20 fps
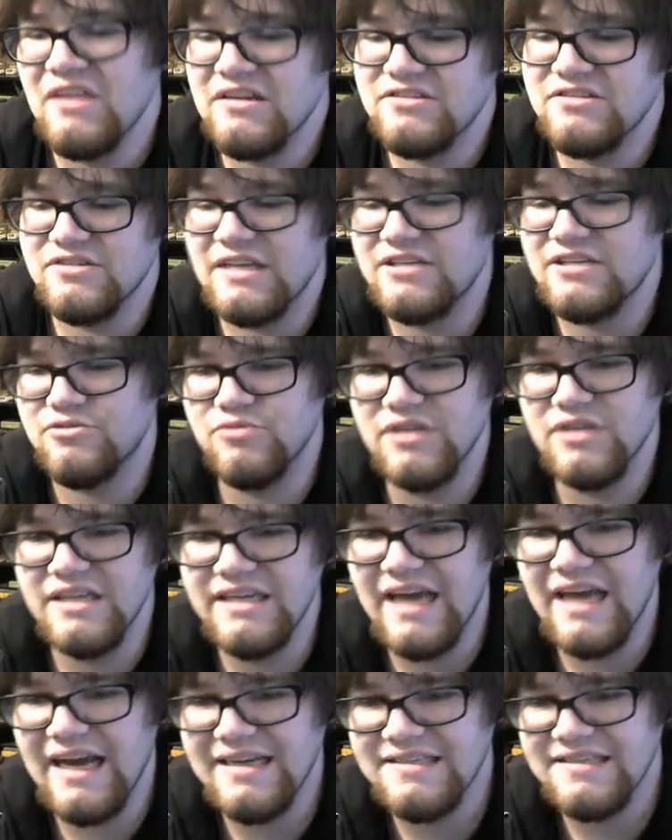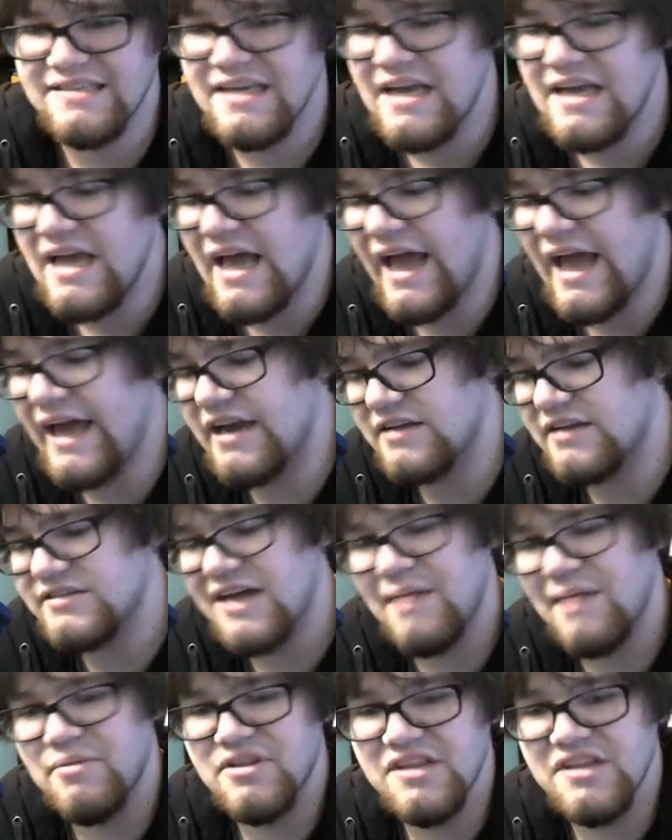So that's really nice. And on
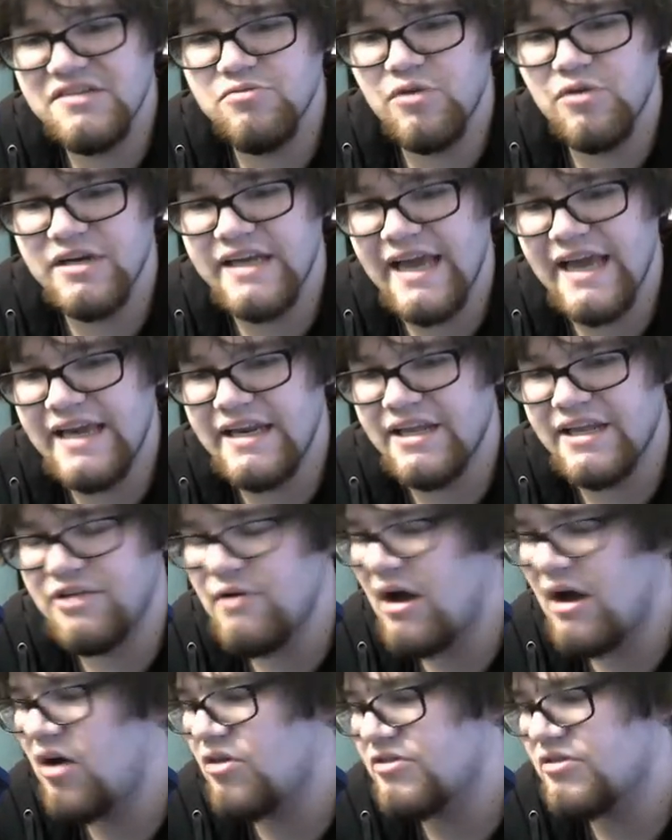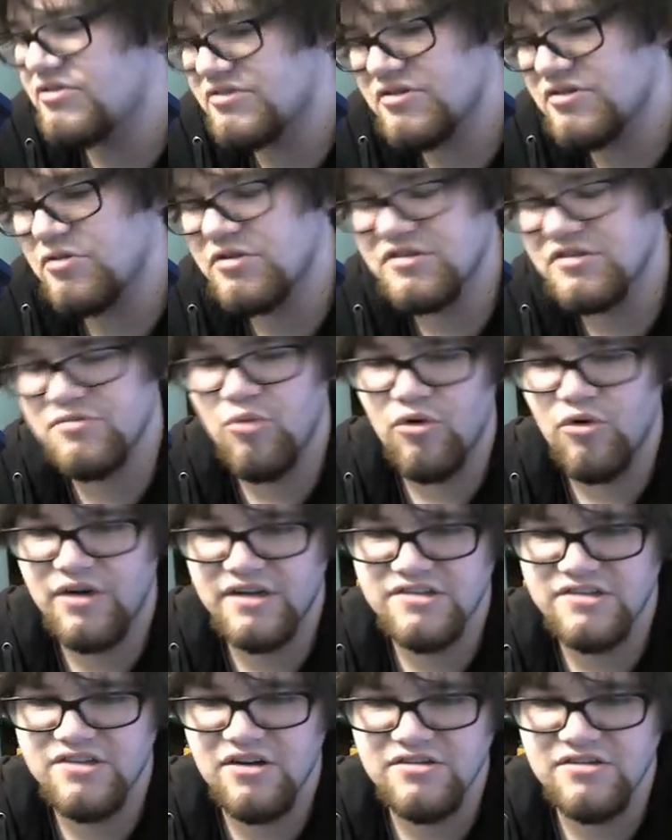top of this one gaining you health, so does
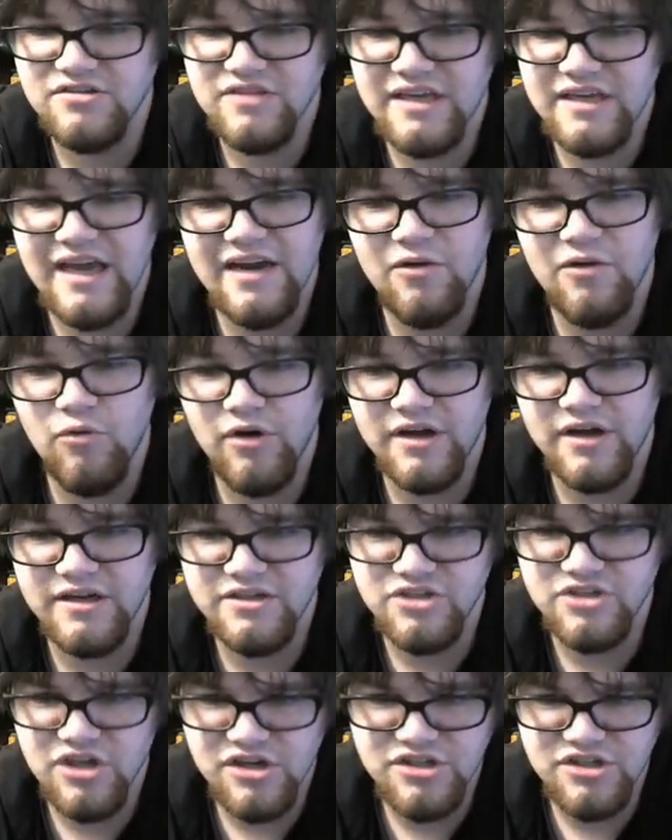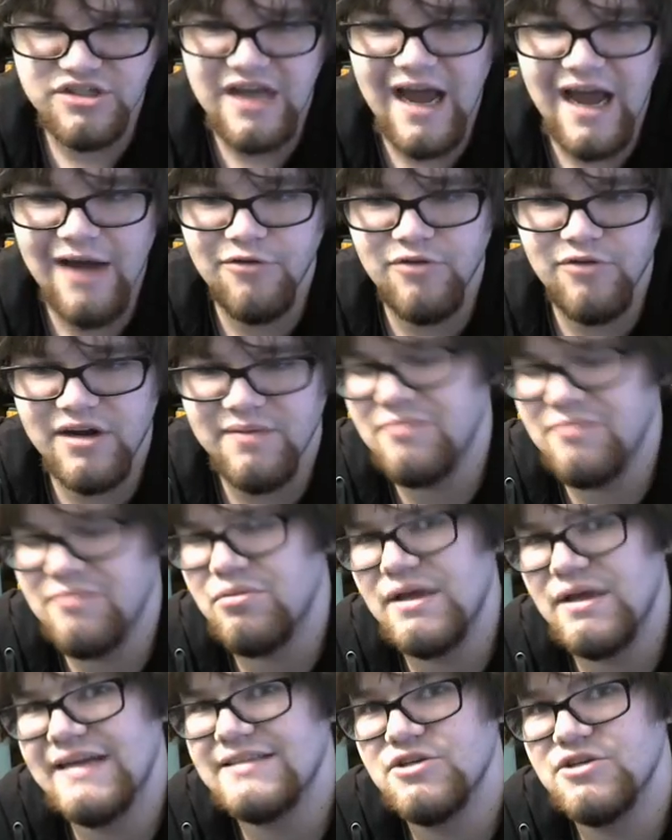Morningstar. So they kind of work in conjunction. I would recommend
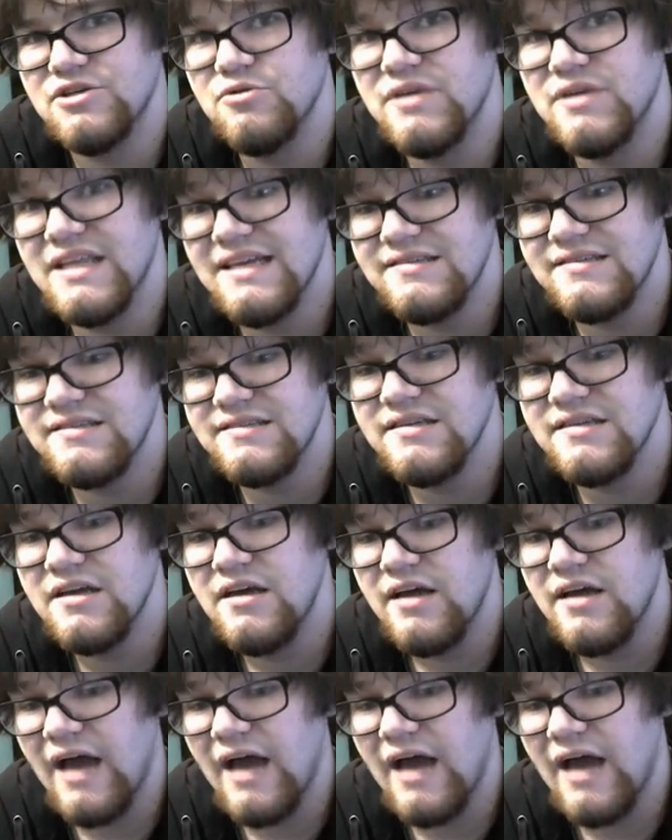playing 2 of this.